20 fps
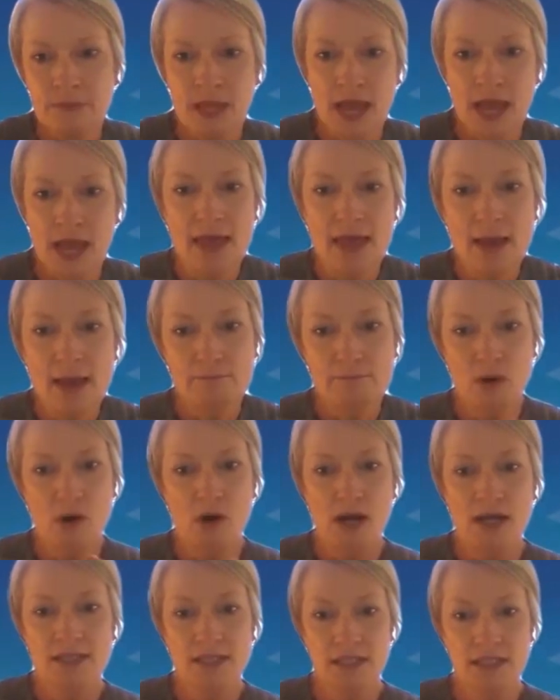And that
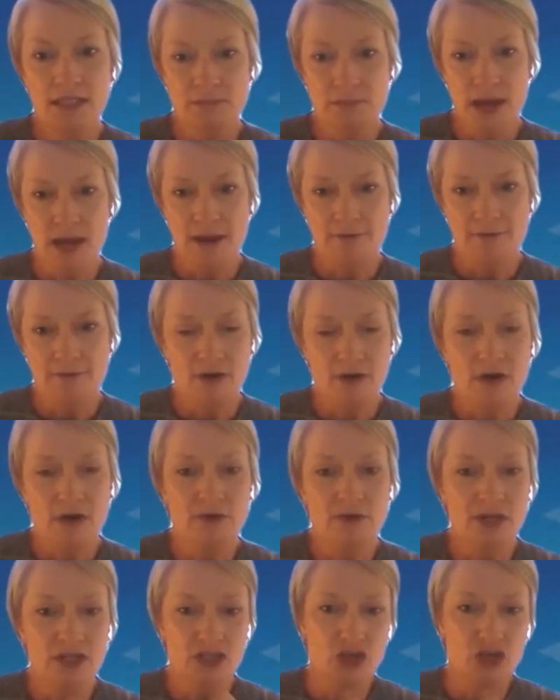binding domain very,
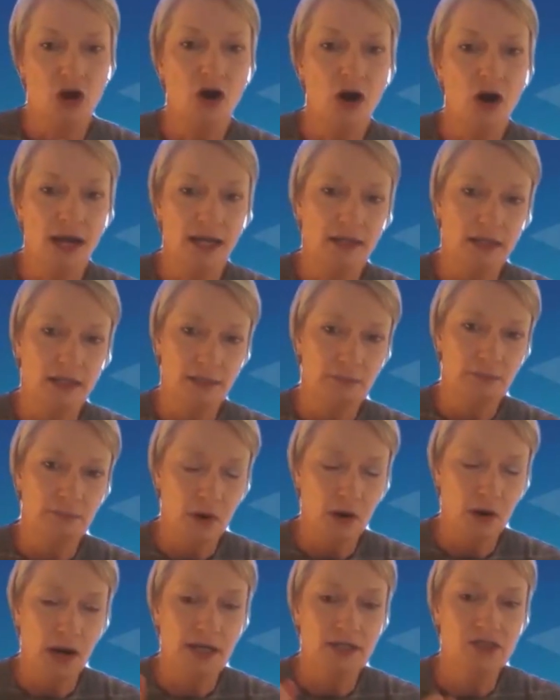very tightly
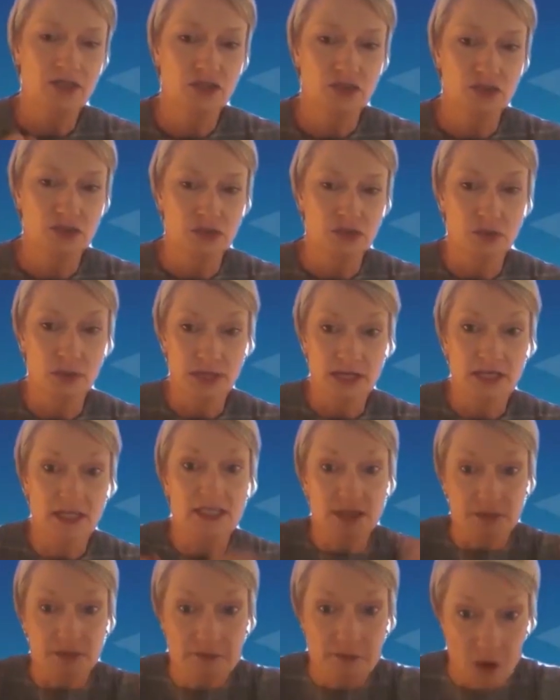binds to, and
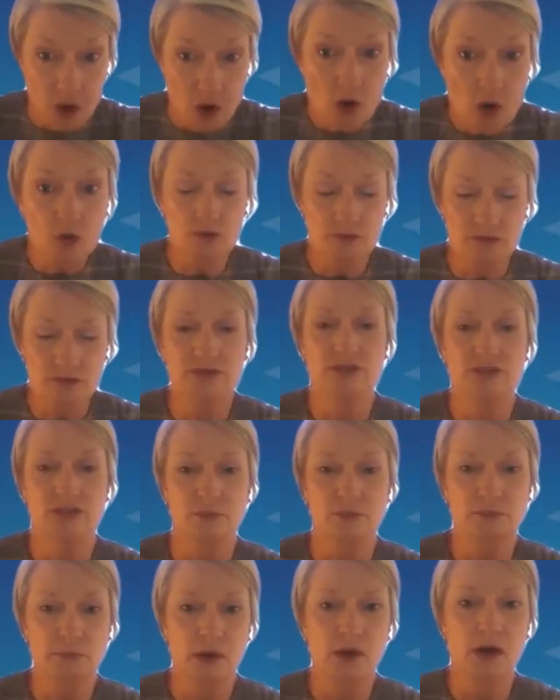it's evolved to
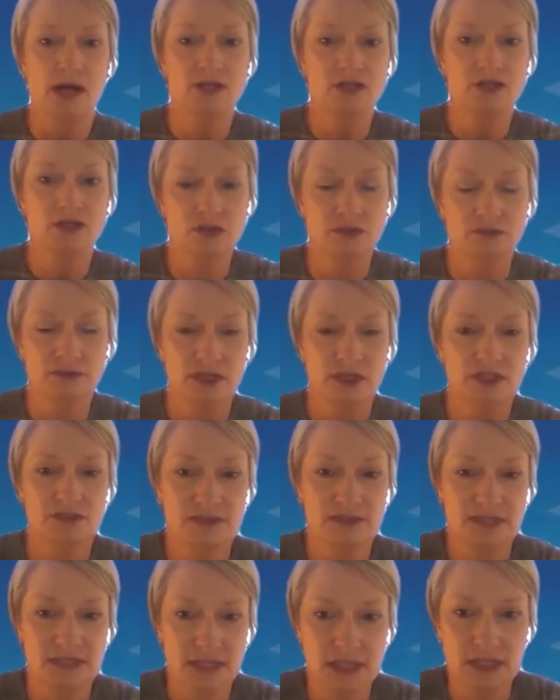bind to
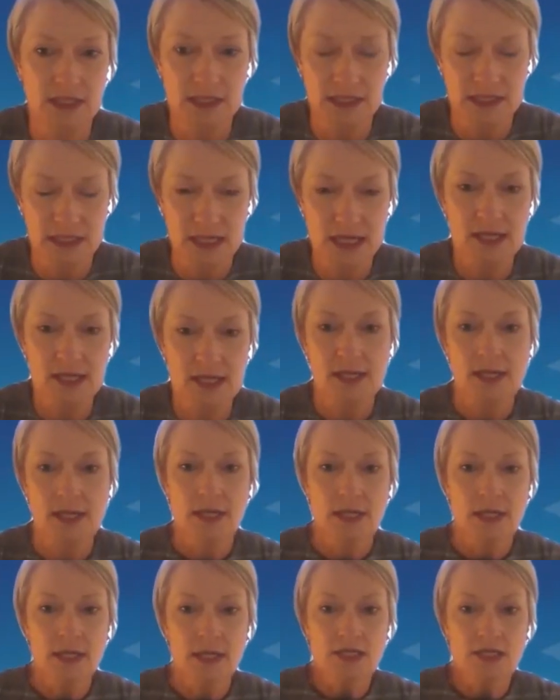VEGF-C and D.
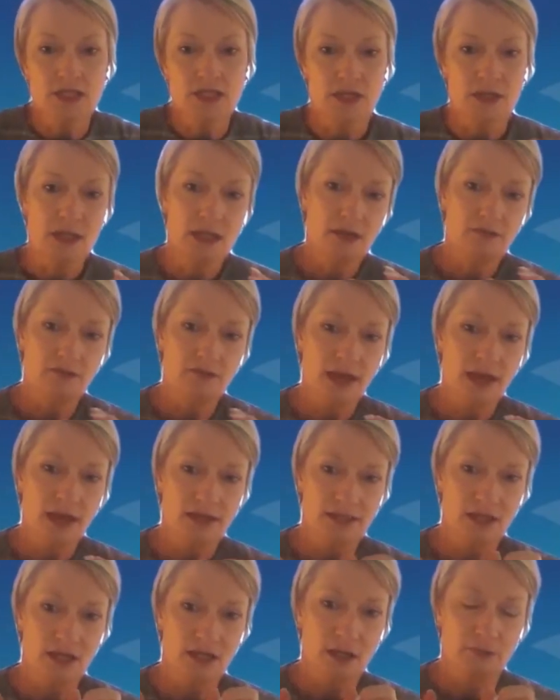So you think of that
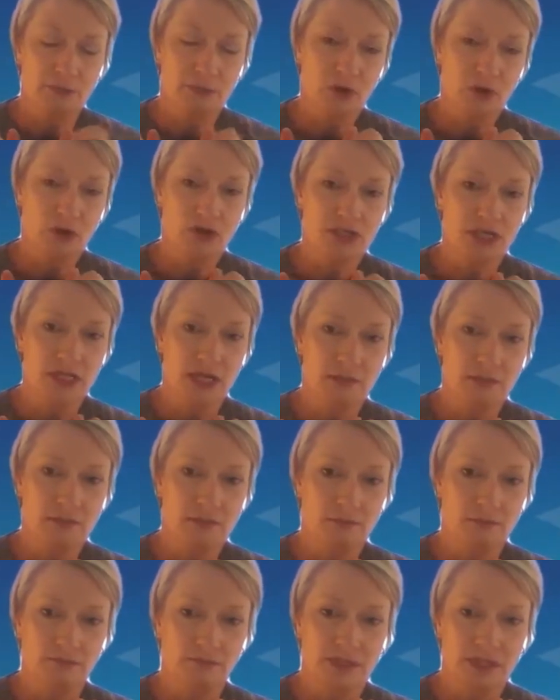as like a
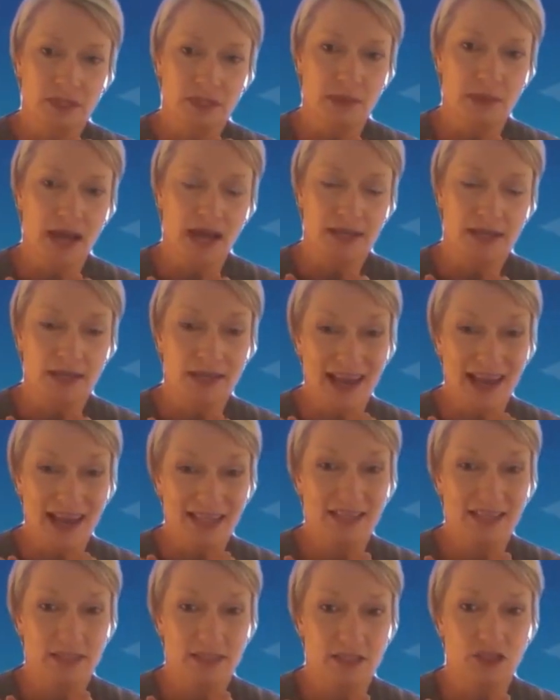protein domain that
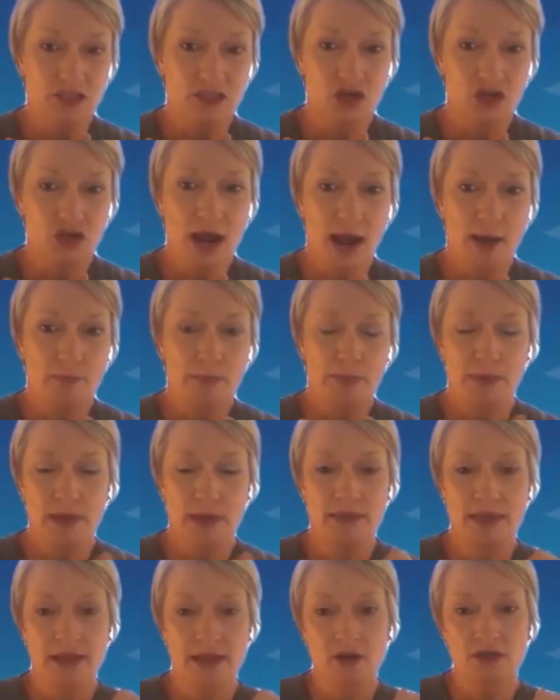acts as the trap,
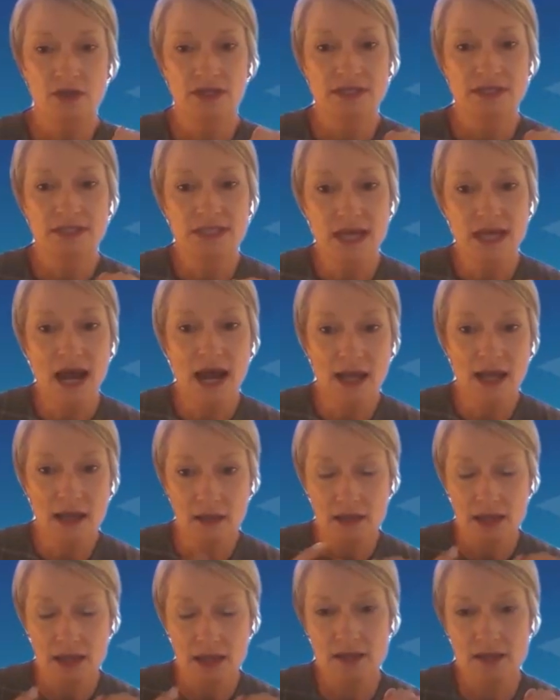and then on the
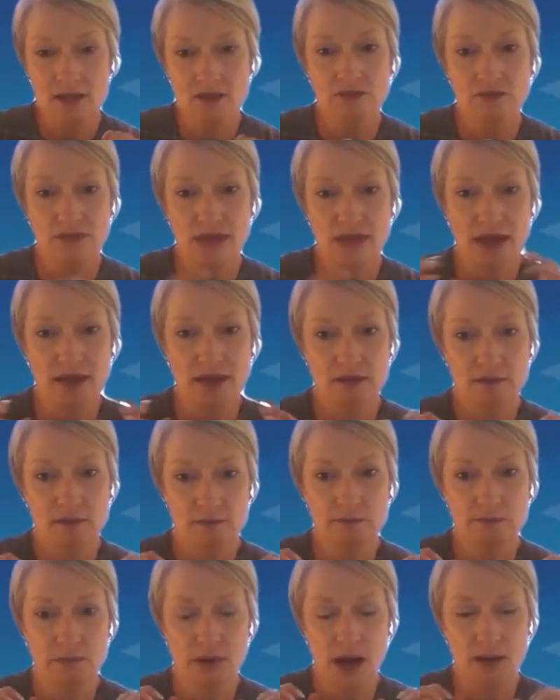tail end of that
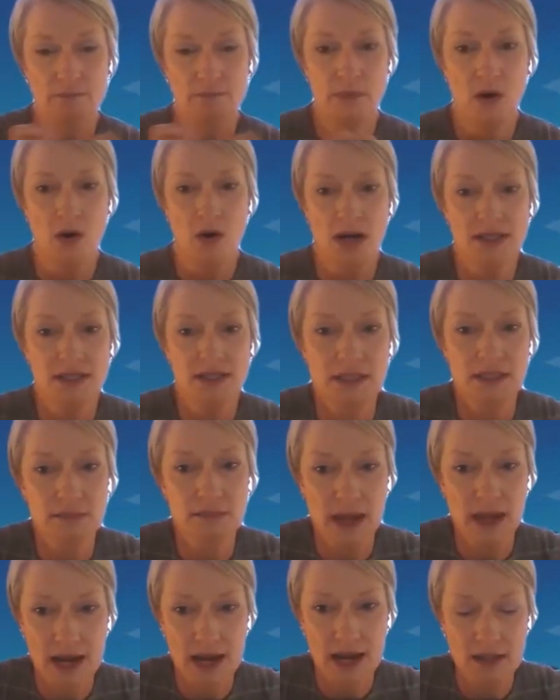binding
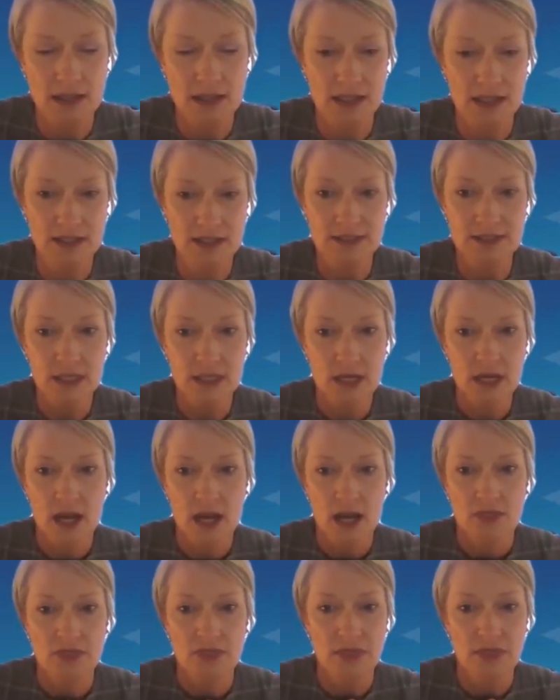domain is
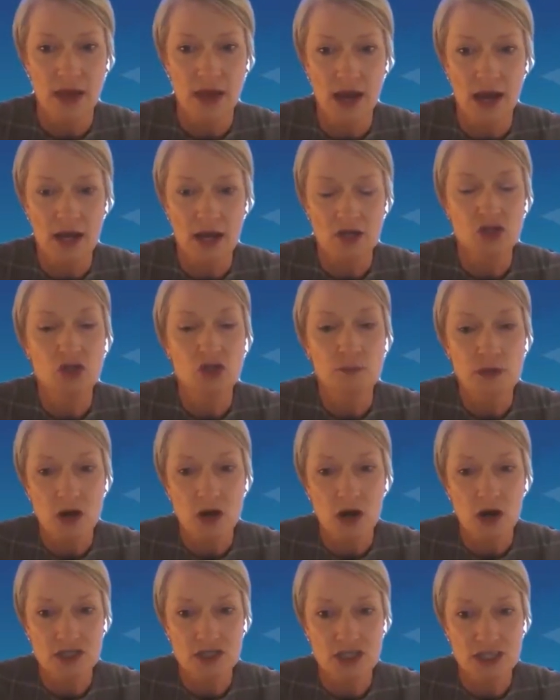human
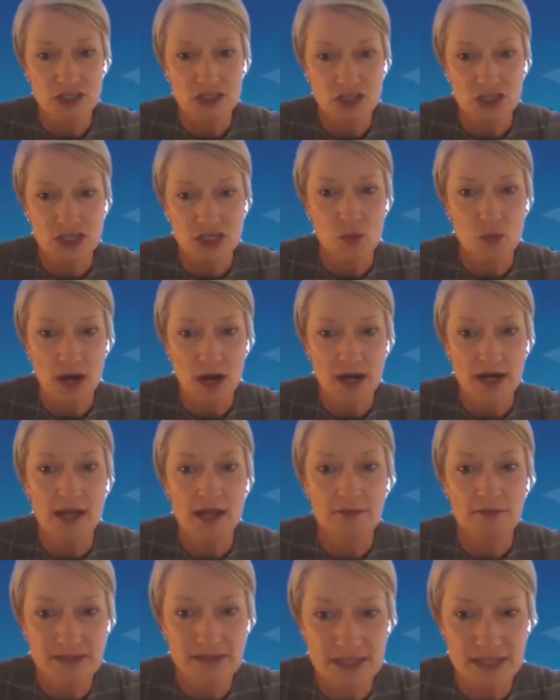IgG1
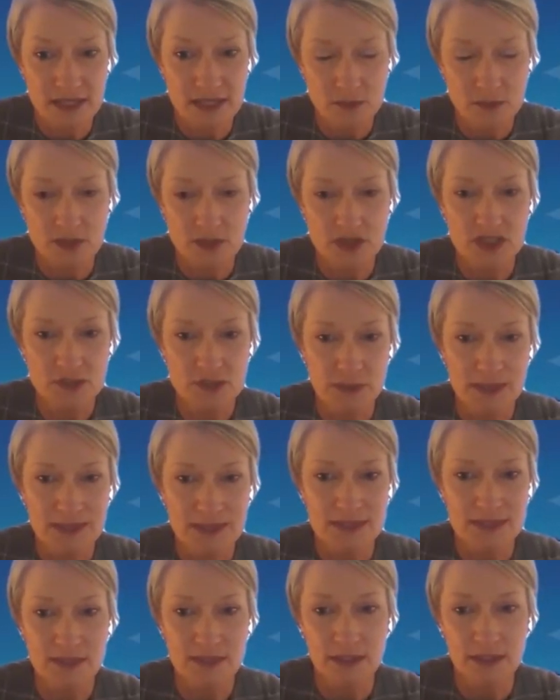Fc, which is
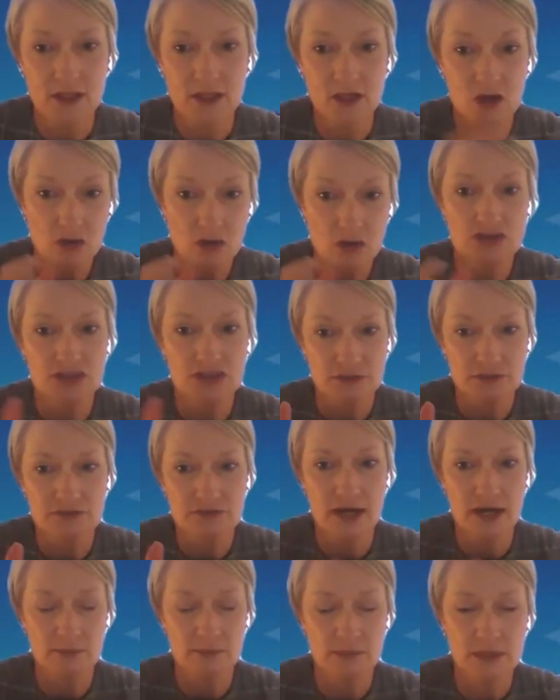basically the constant
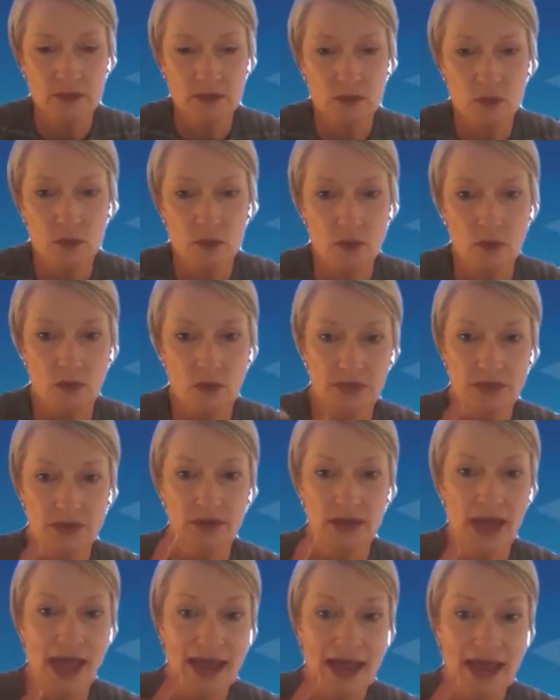fragment or
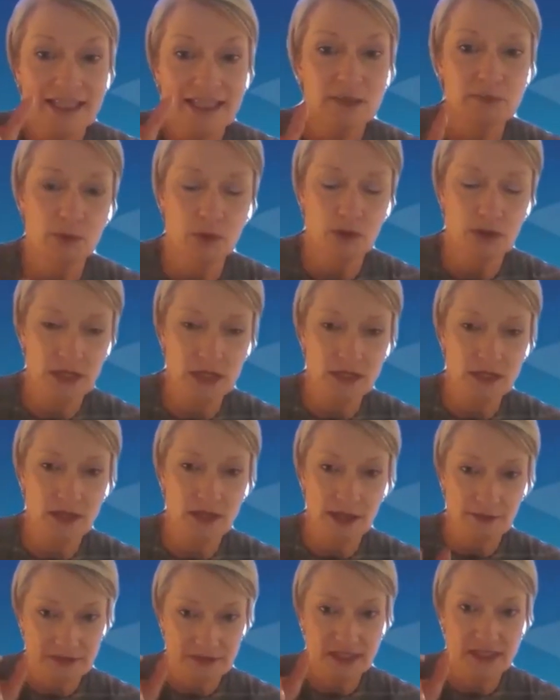the antibody
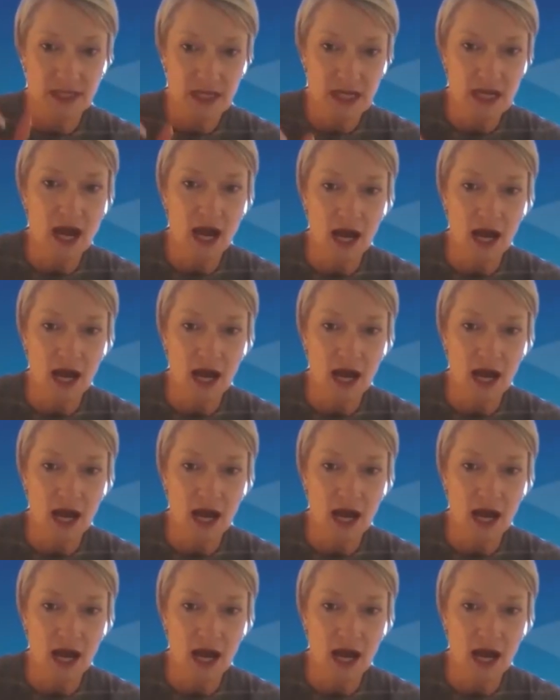Fc